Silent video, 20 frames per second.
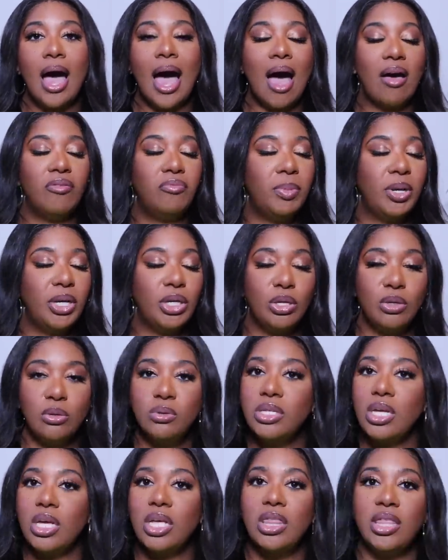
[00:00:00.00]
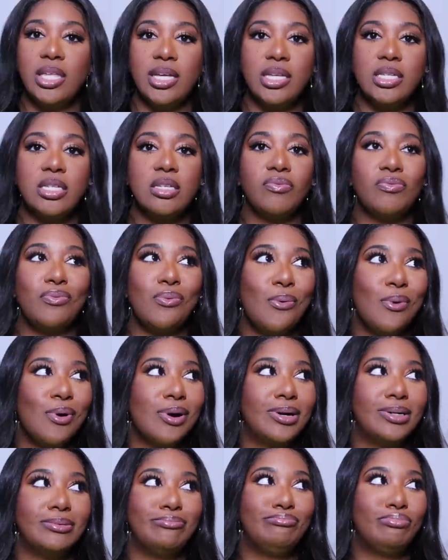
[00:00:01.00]
I've been using this
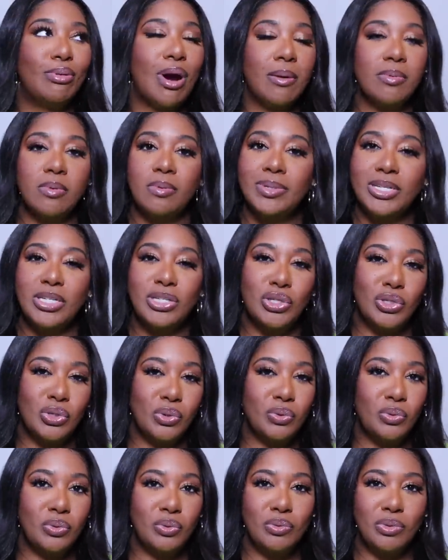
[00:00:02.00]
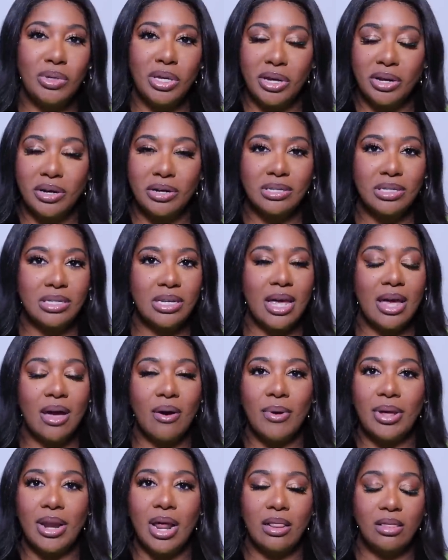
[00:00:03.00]
for probably two years
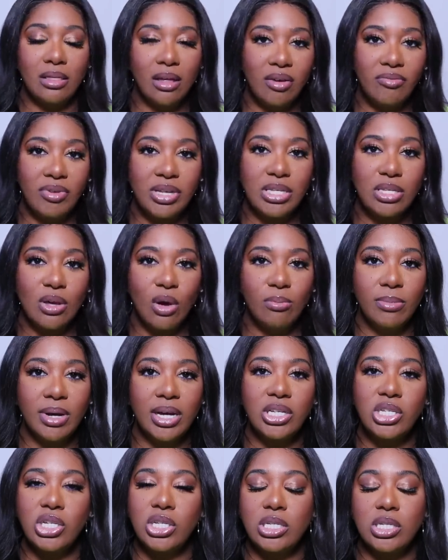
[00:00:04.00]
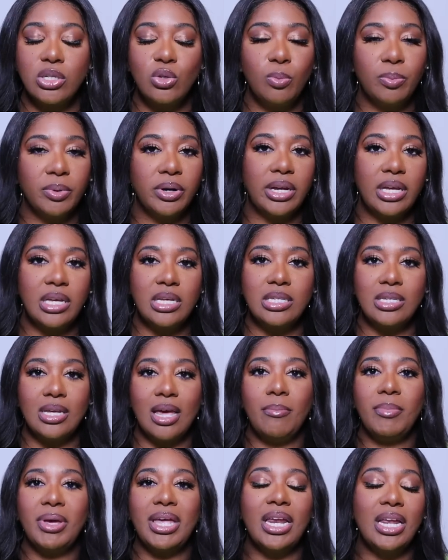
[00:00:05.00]
now and I love it so much. It's super easy.
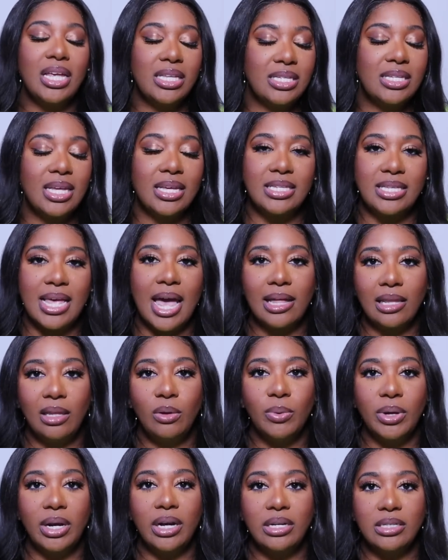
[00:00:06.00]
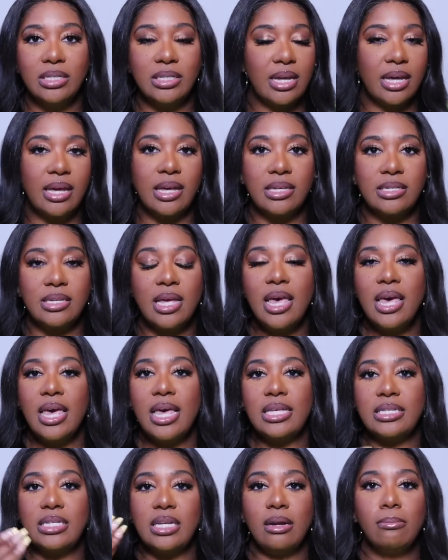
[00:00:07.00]
I mean, it's exactly what it says.
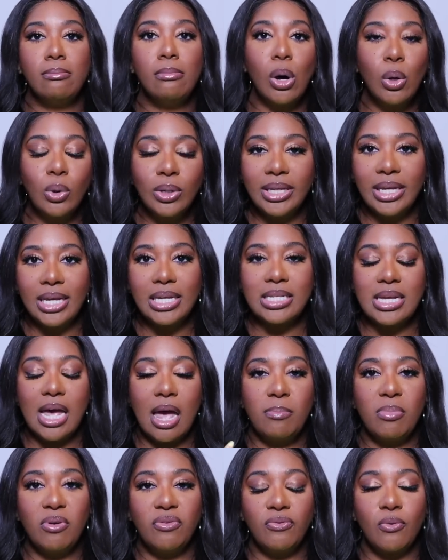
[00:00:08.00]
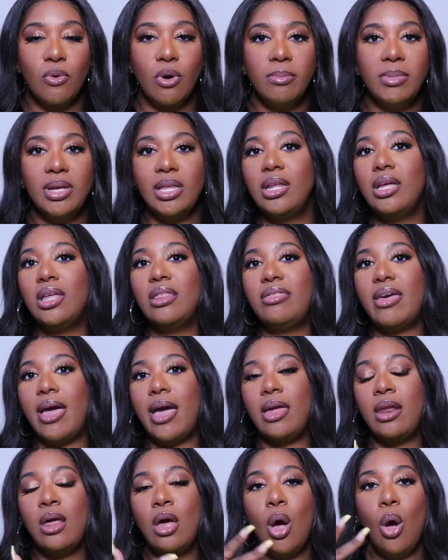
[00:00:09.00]
It's an emollient type of formula
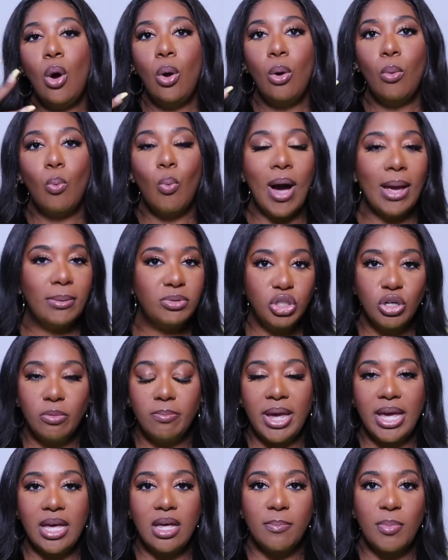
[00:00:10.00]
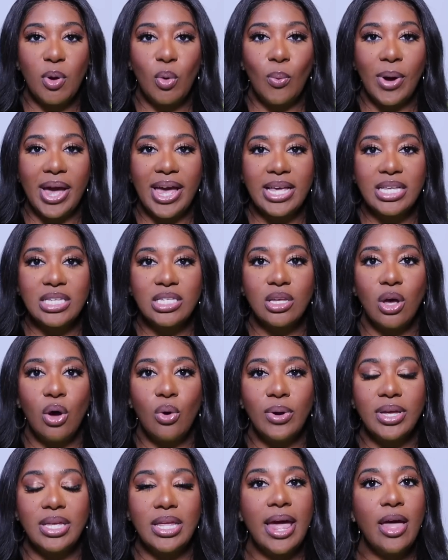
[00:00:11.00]
that wipes your makeup away.
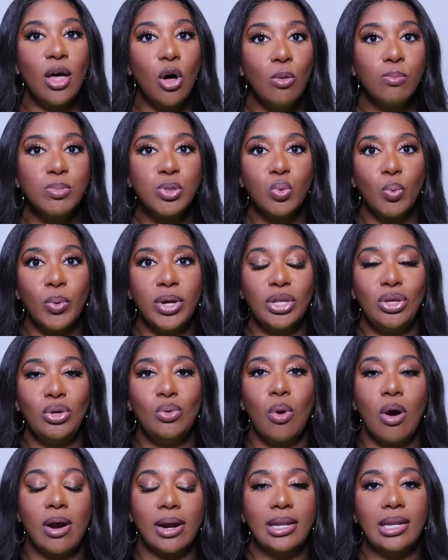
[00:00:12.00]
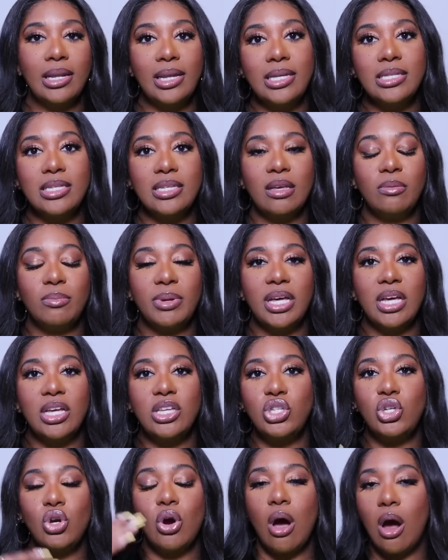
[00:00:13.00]
So it helps when you are cleansing
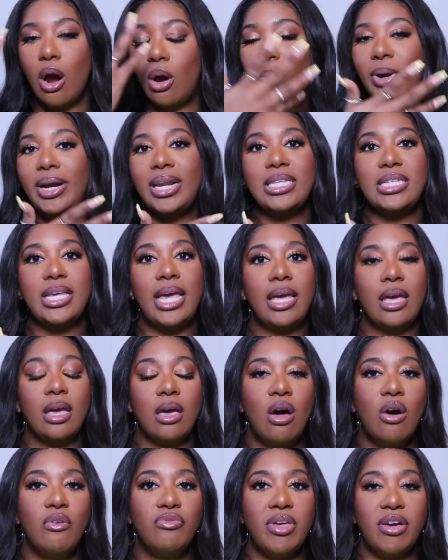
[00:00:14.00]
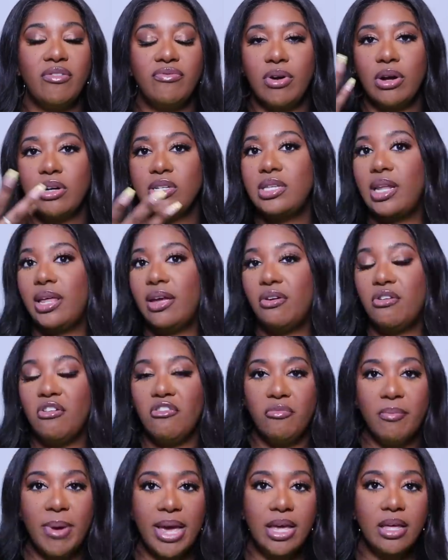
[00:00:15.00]
because you're already taking off that first layer
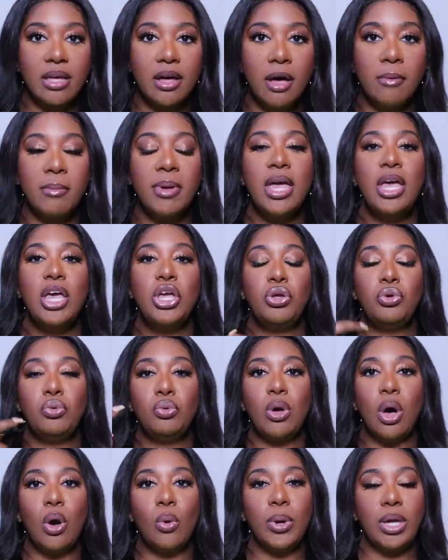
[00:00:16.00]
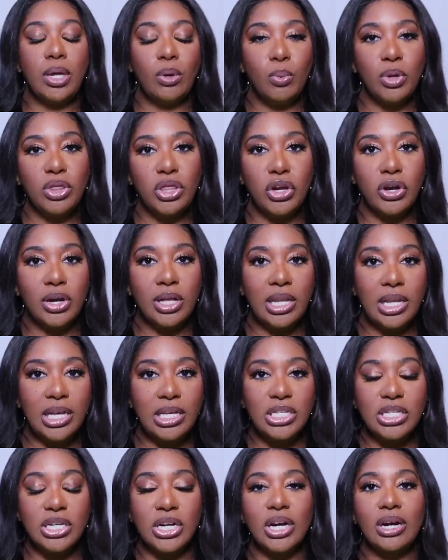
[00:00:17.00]
of makeup. You go in with your
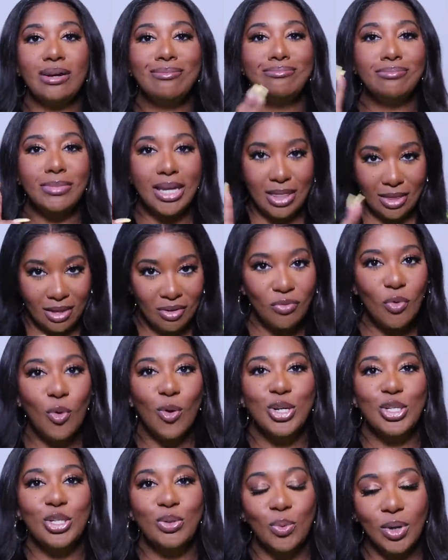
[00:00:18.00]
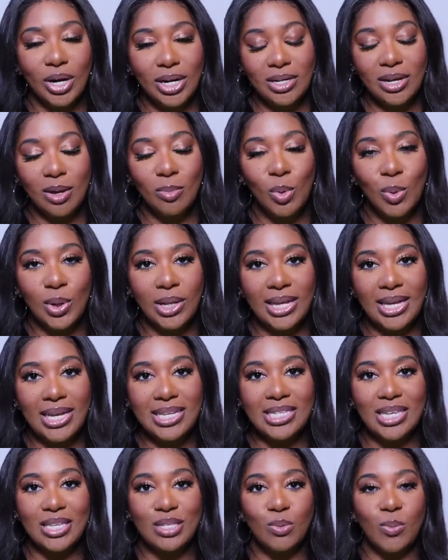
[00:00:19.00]
cleanser and of course you want to double
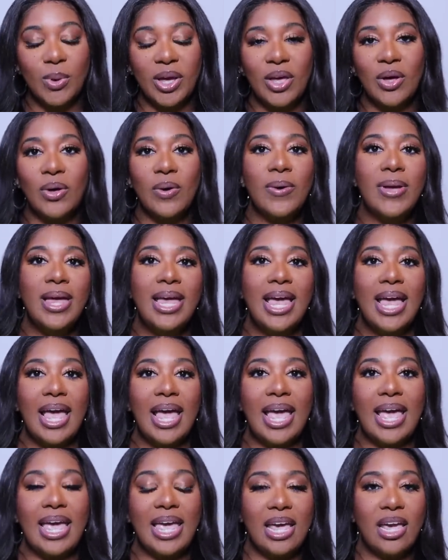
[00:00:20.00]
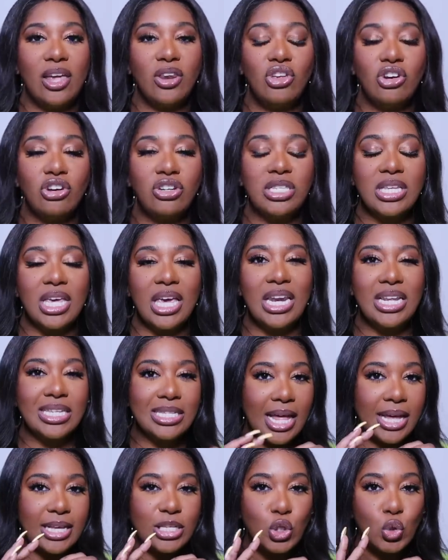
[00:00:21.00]
cleanse as well and your skin is
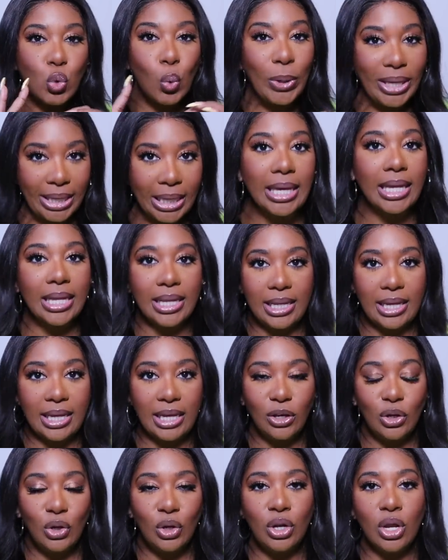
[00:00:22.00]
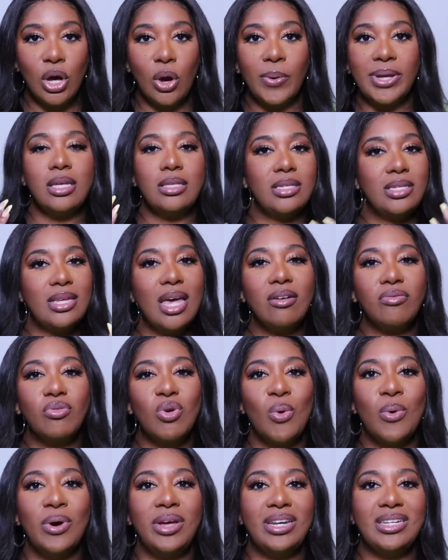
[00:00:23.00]
like squeaky clean, you know. Instead of
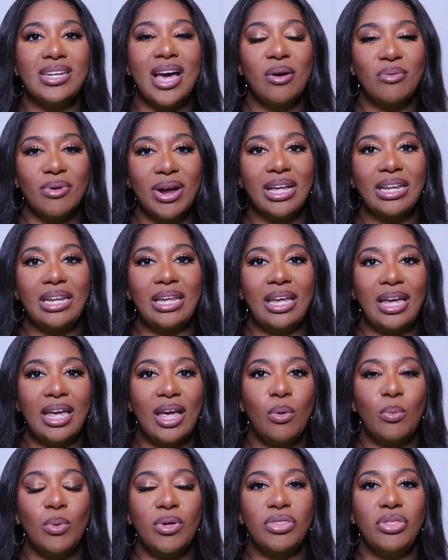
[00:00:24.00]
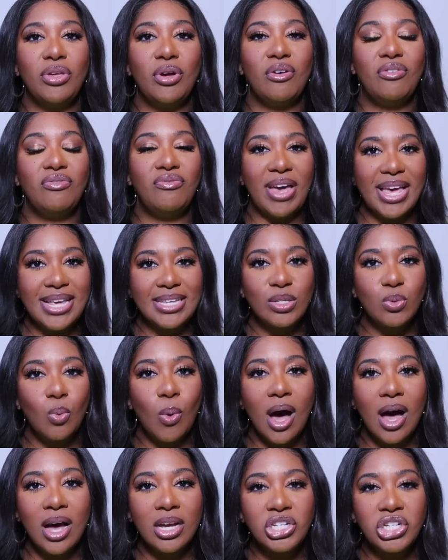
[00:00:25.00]
going directly in with your face
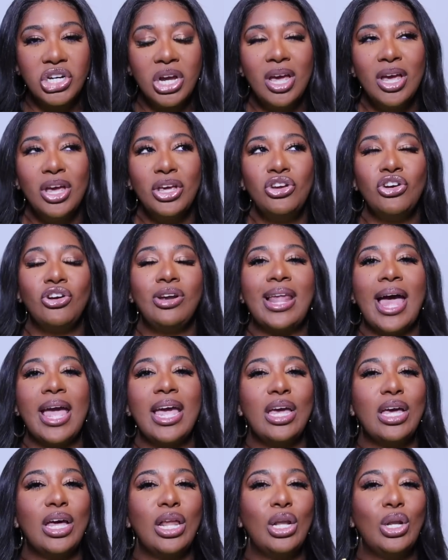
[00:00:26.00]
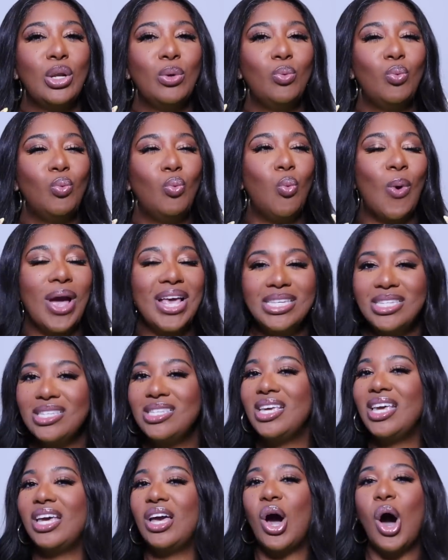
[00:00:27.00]
wash, you're like
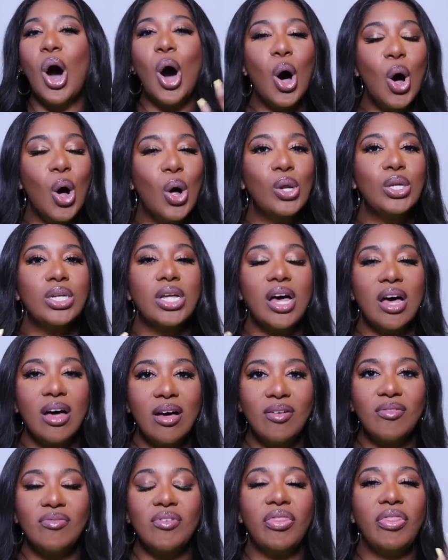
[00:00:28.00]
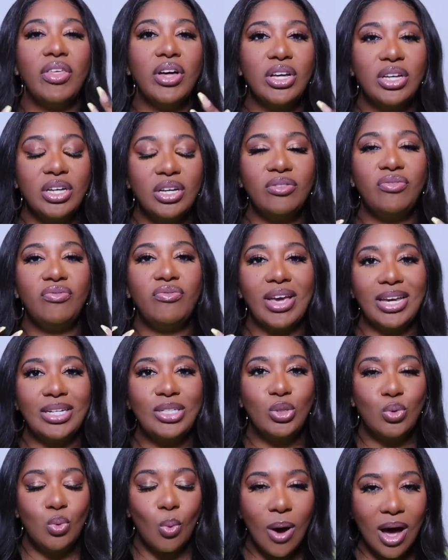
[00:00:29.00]
wasting all of the good
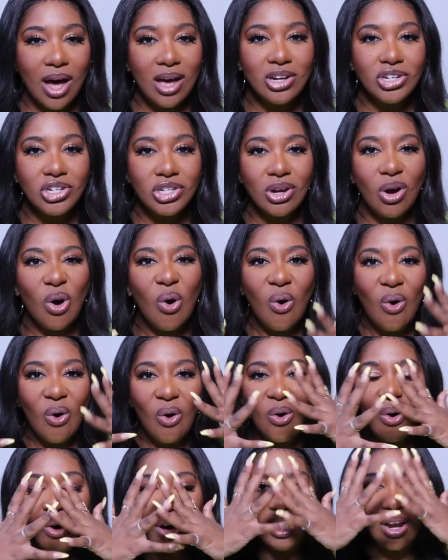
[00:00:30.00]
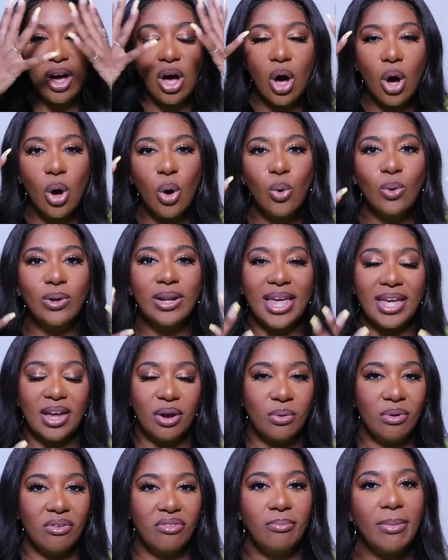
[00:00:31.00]
face wash on a whole
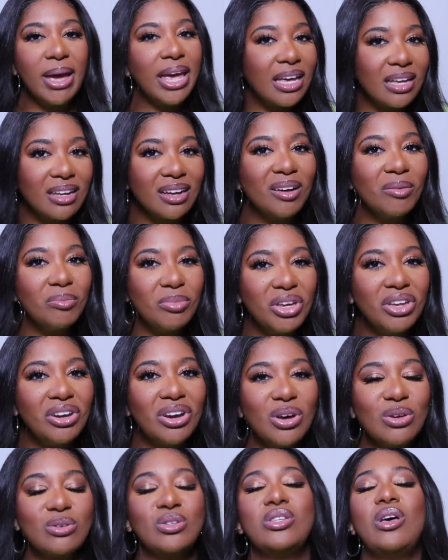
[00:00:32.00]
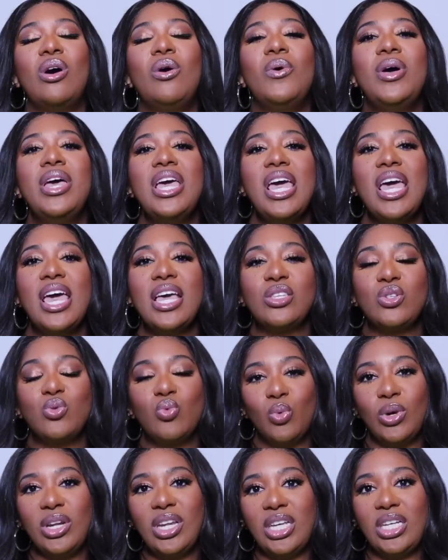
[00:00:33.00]
layer of makeup, you know? So it's
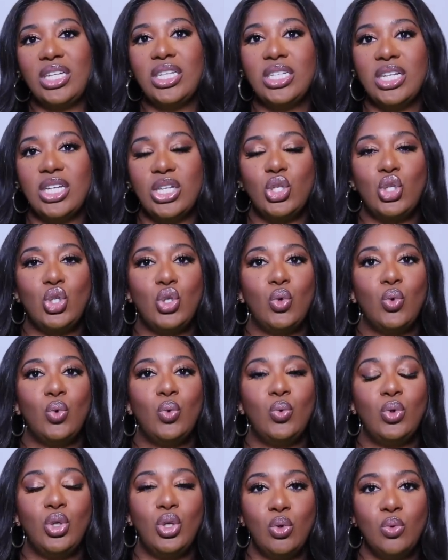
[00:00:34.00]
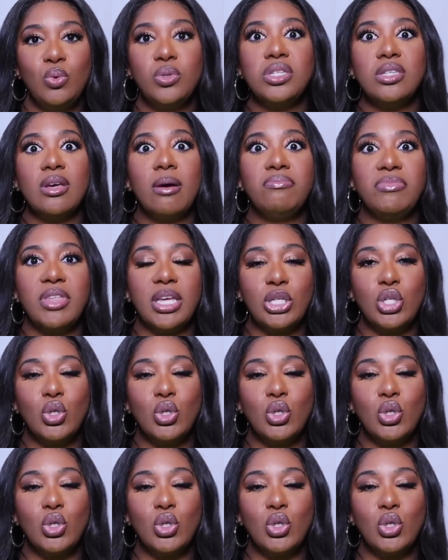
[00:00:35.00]
really good to use something